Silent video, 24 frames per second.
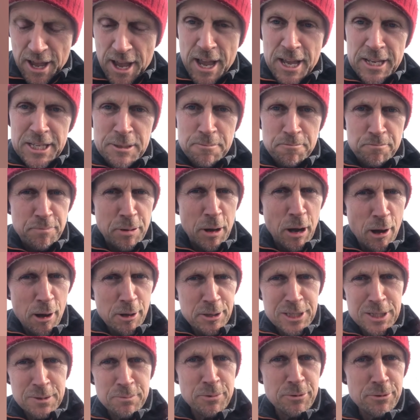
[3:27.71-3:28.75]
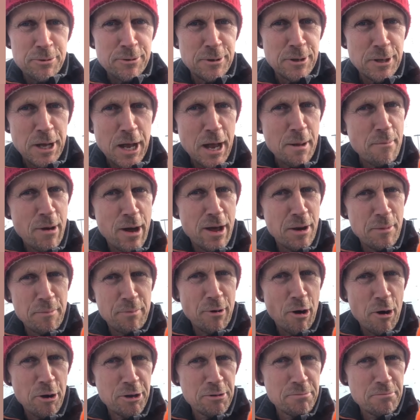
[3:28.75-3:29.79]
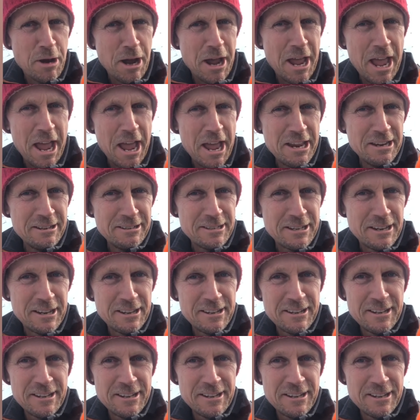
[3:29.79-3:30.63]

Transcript: It's possible I might have broken my hand.